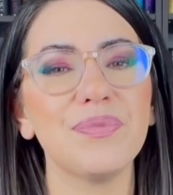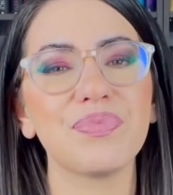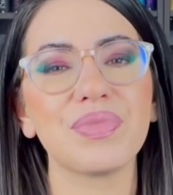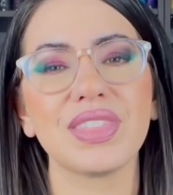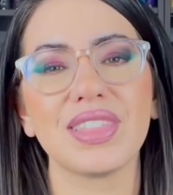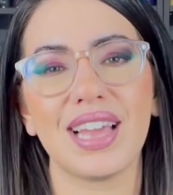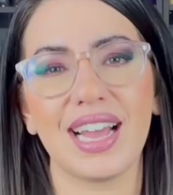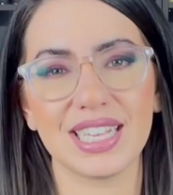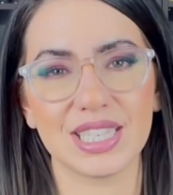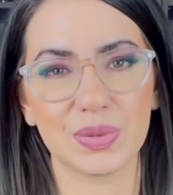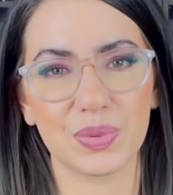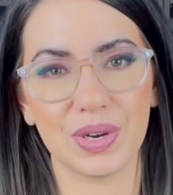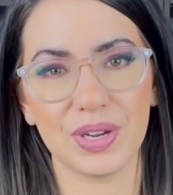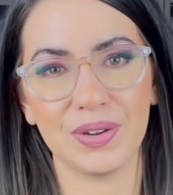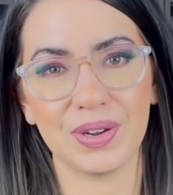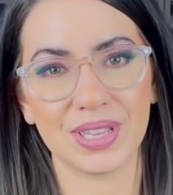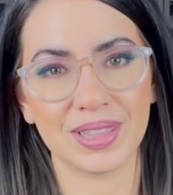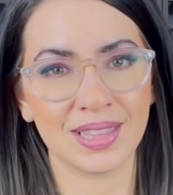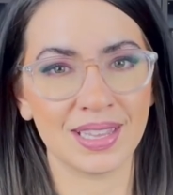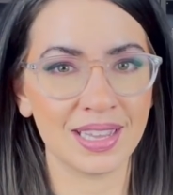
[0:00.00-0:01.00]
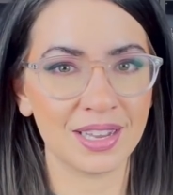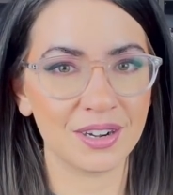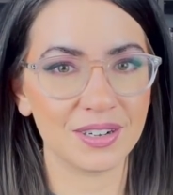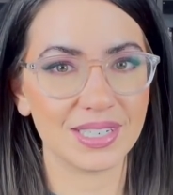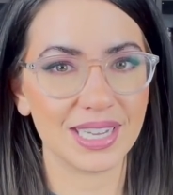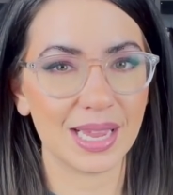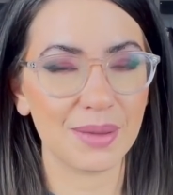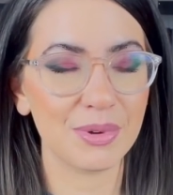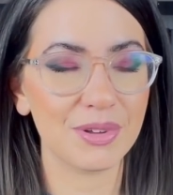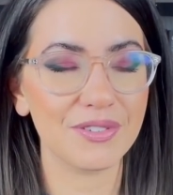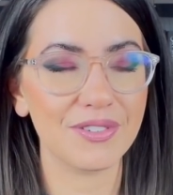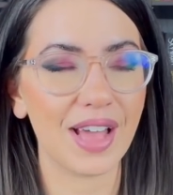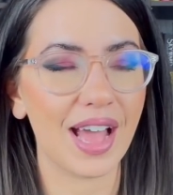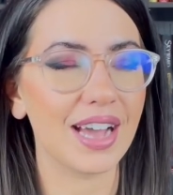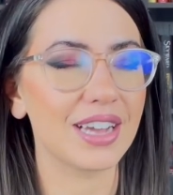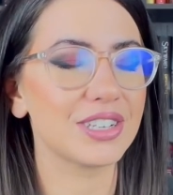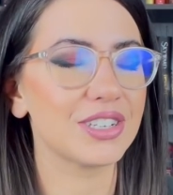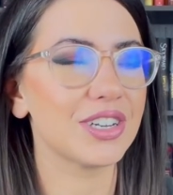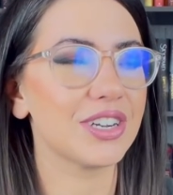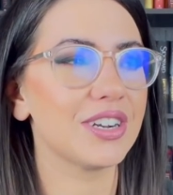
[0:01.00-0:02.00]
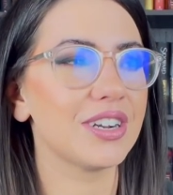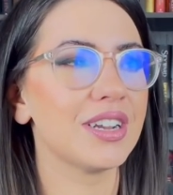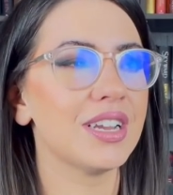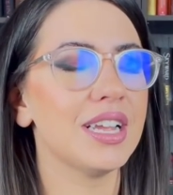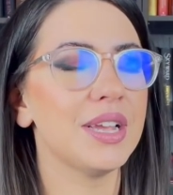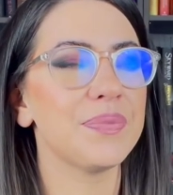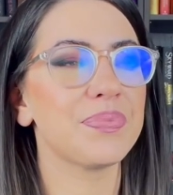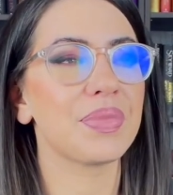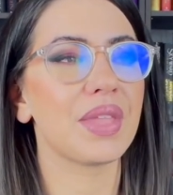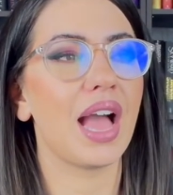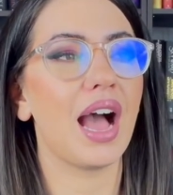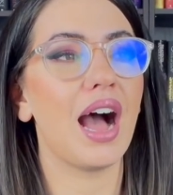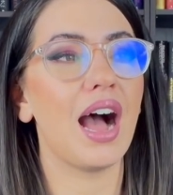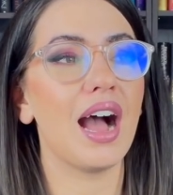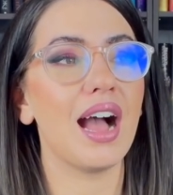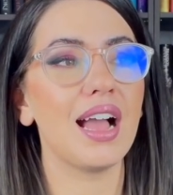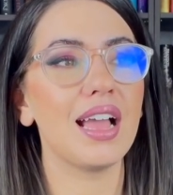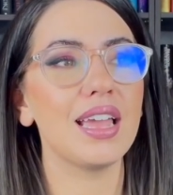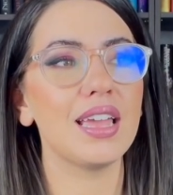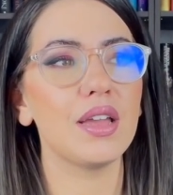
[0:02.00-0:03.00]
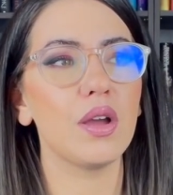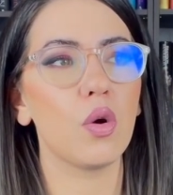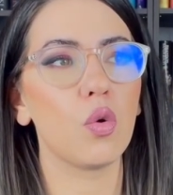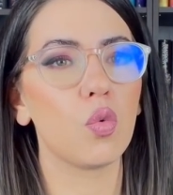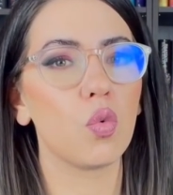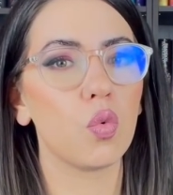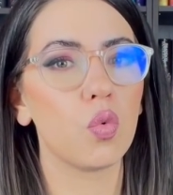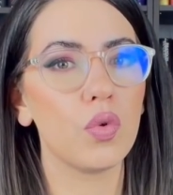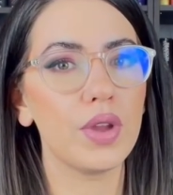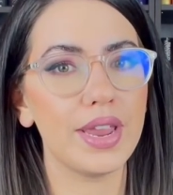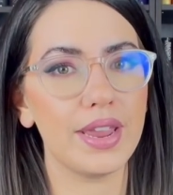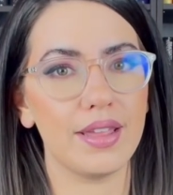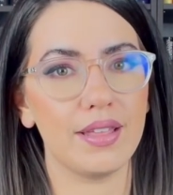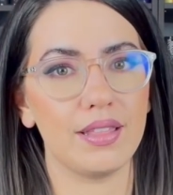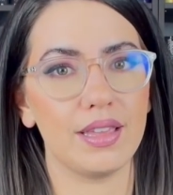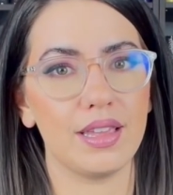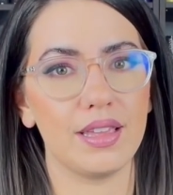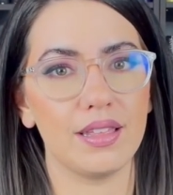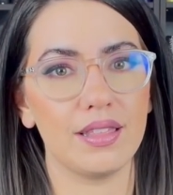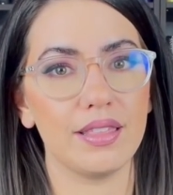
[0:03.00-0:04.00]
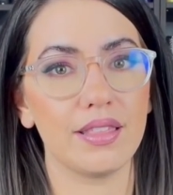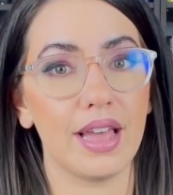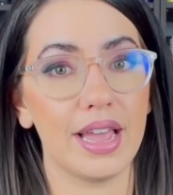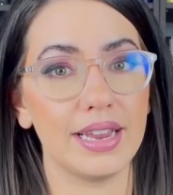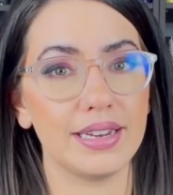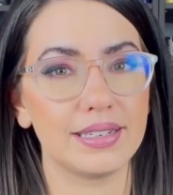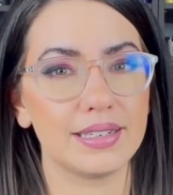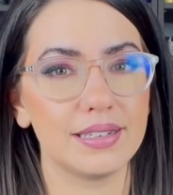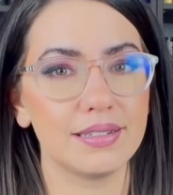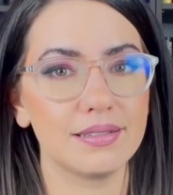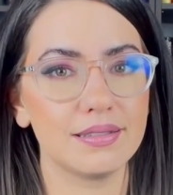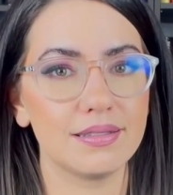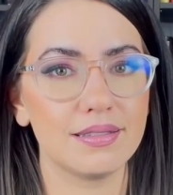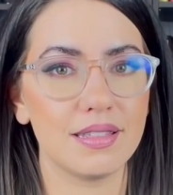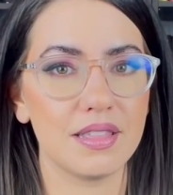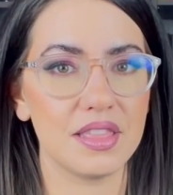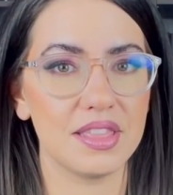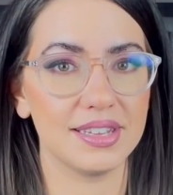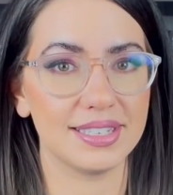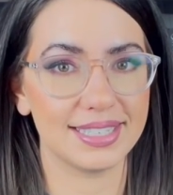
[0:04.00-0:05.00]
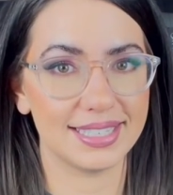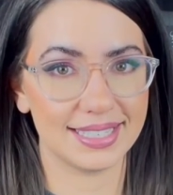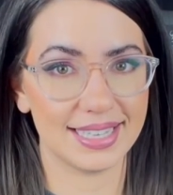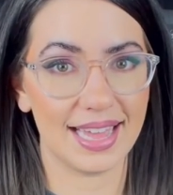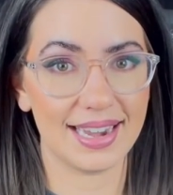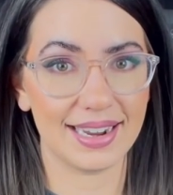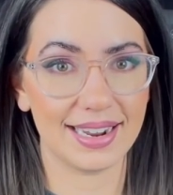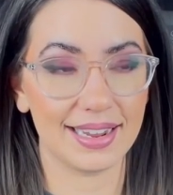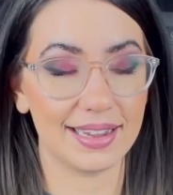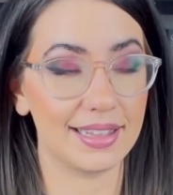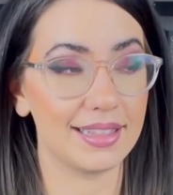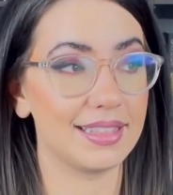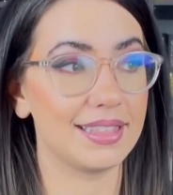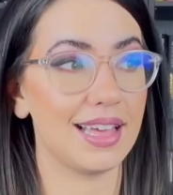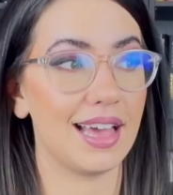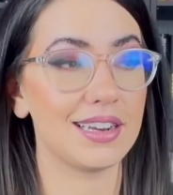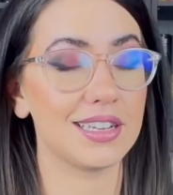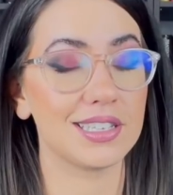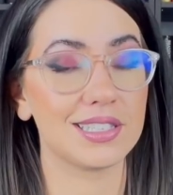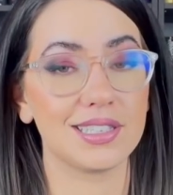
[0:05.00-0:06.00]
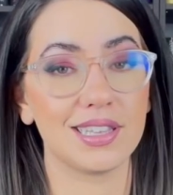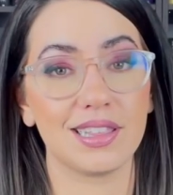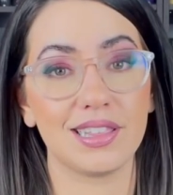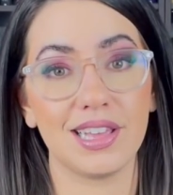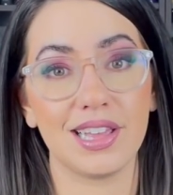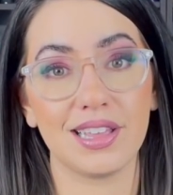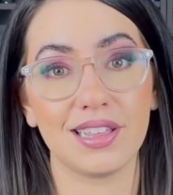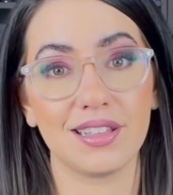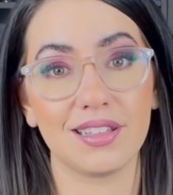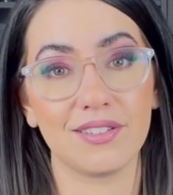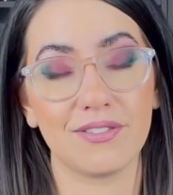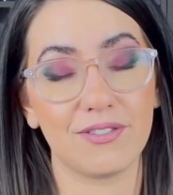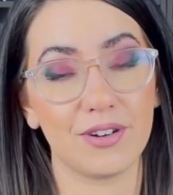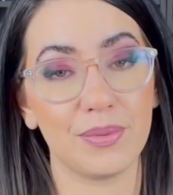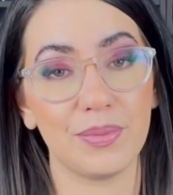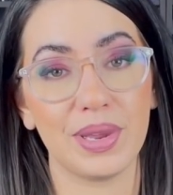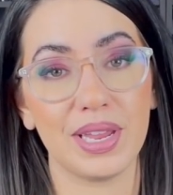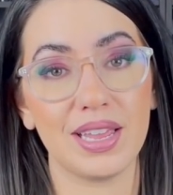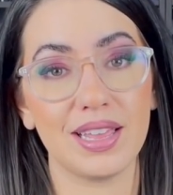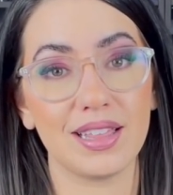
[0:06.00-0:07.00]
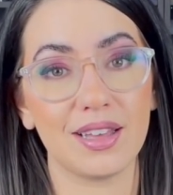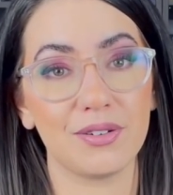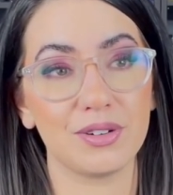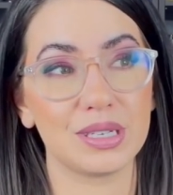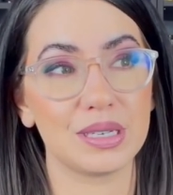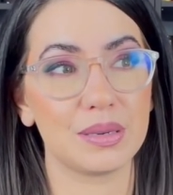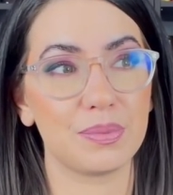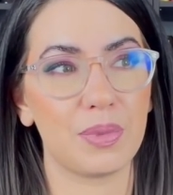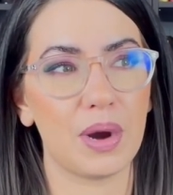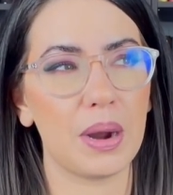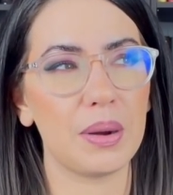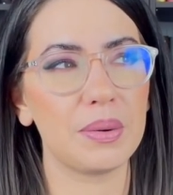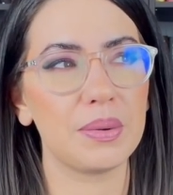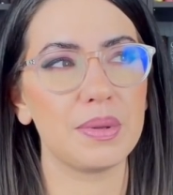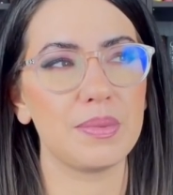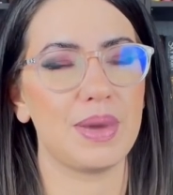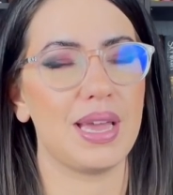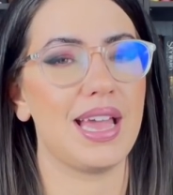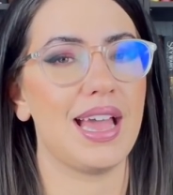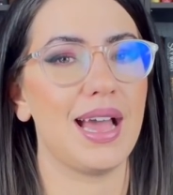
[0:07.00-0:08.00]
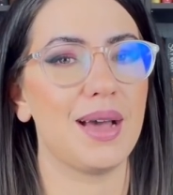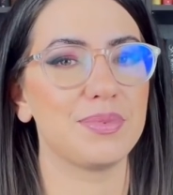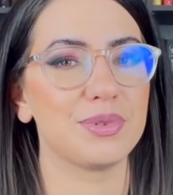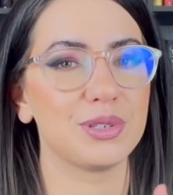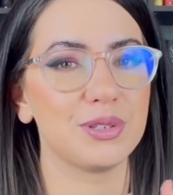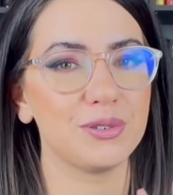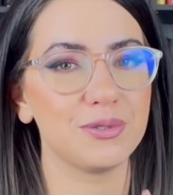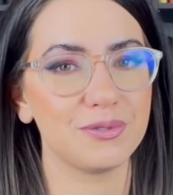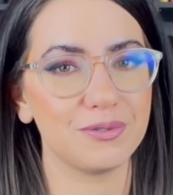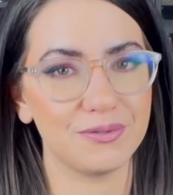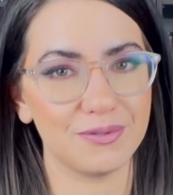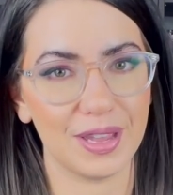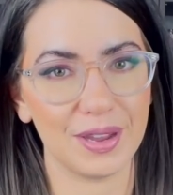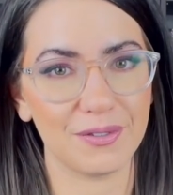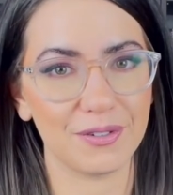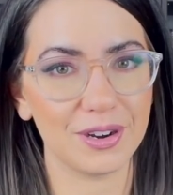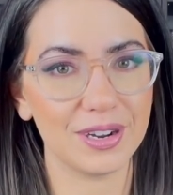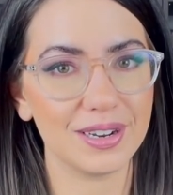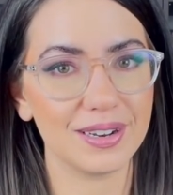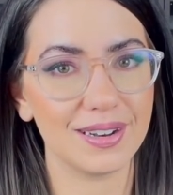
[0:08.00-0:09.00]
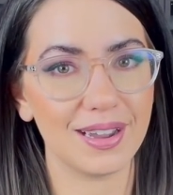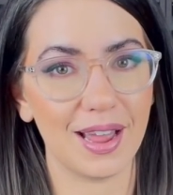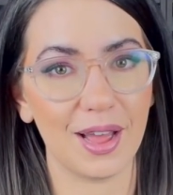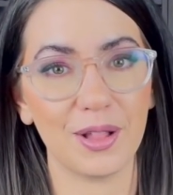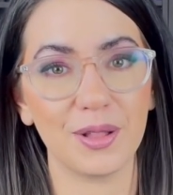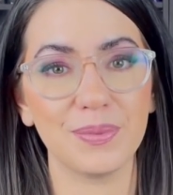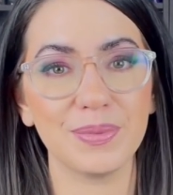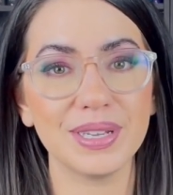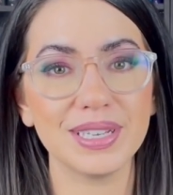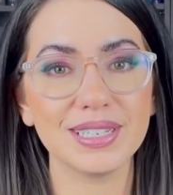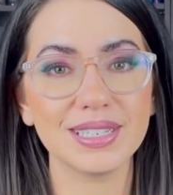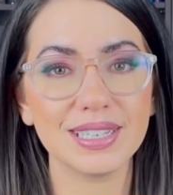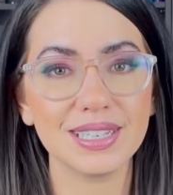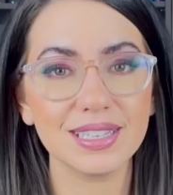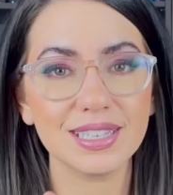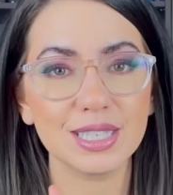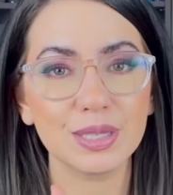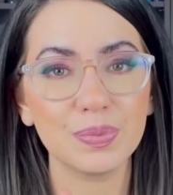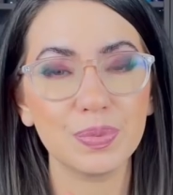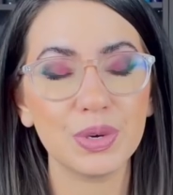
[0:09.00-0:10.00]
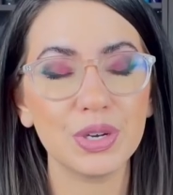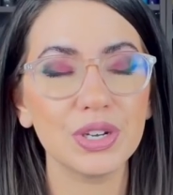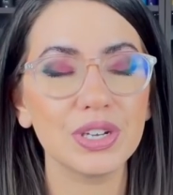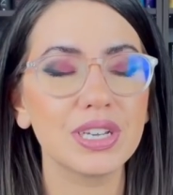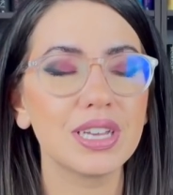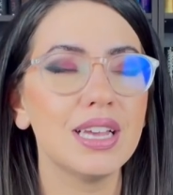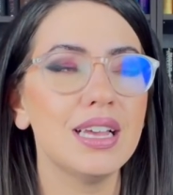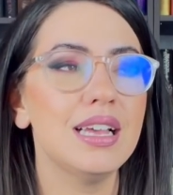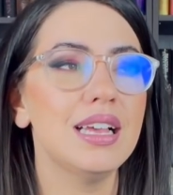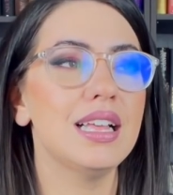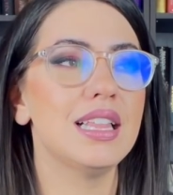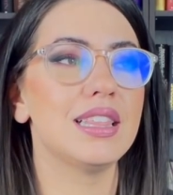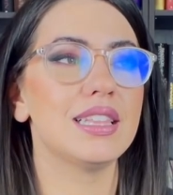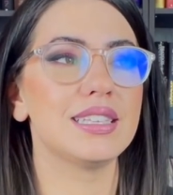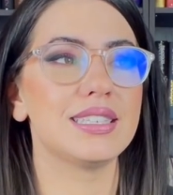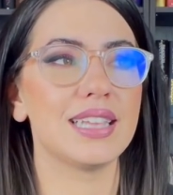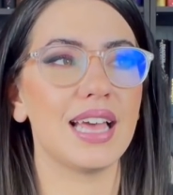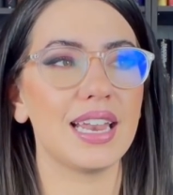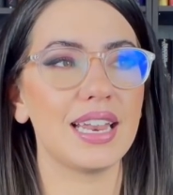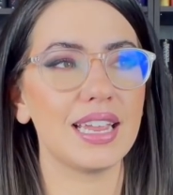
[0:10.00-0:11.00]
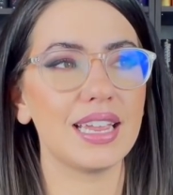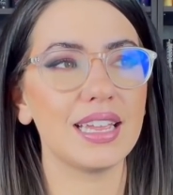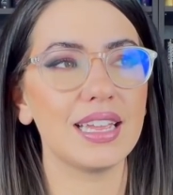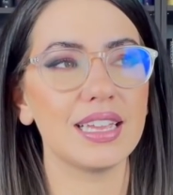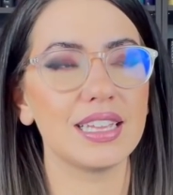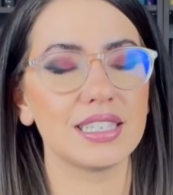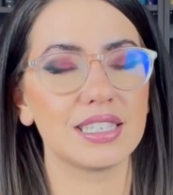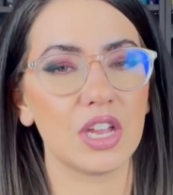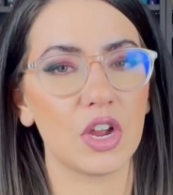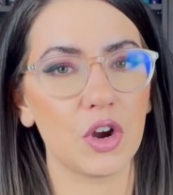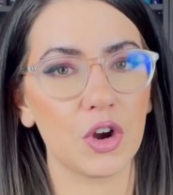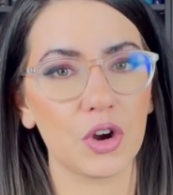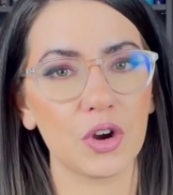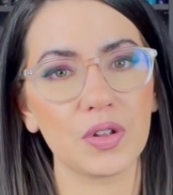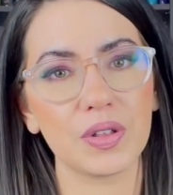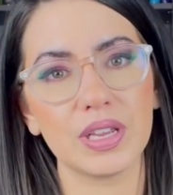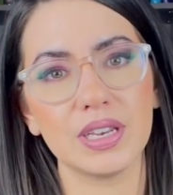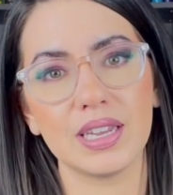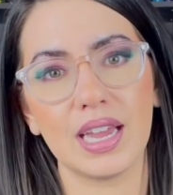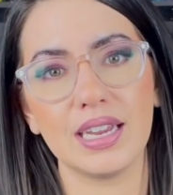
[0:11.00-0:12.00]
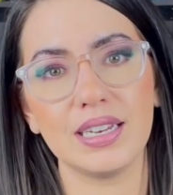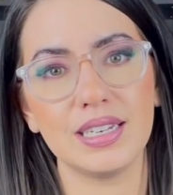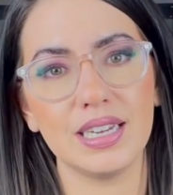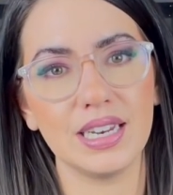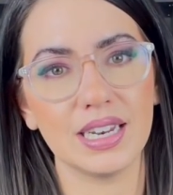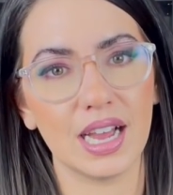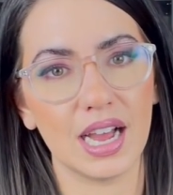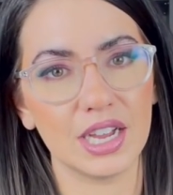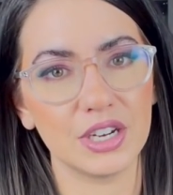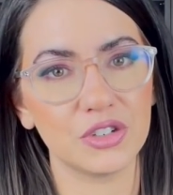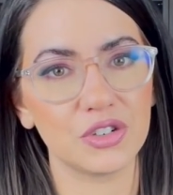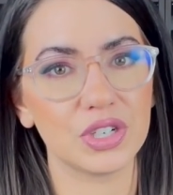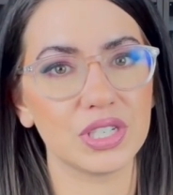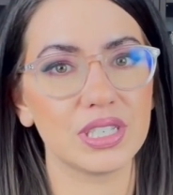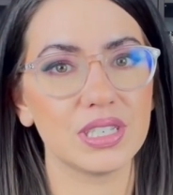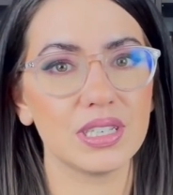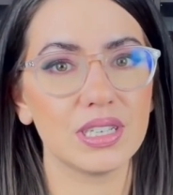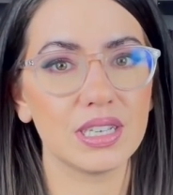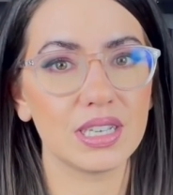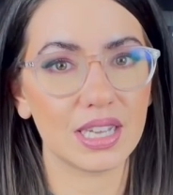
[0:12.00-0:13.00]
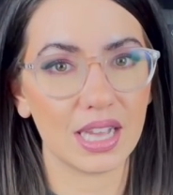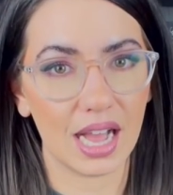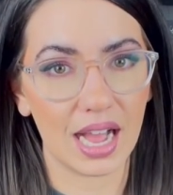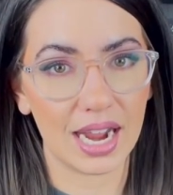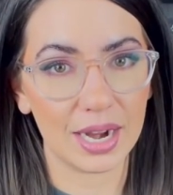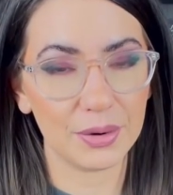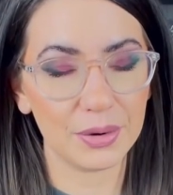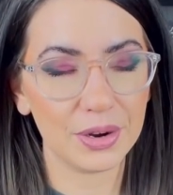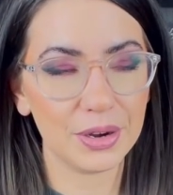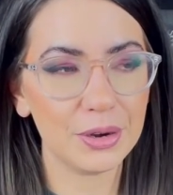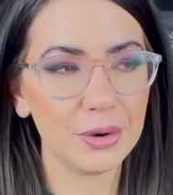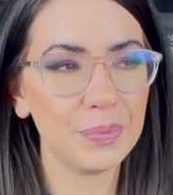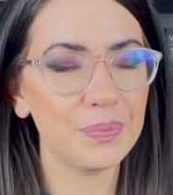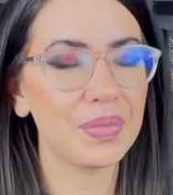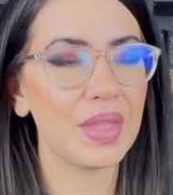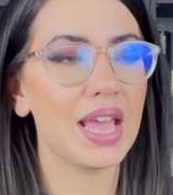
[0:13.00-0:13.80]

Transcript: That's where you get the entertainment factor. I really liked the setting. That is the thing for me that was probably my absolute favorite element to this book. The setting is early 1900s Cairo,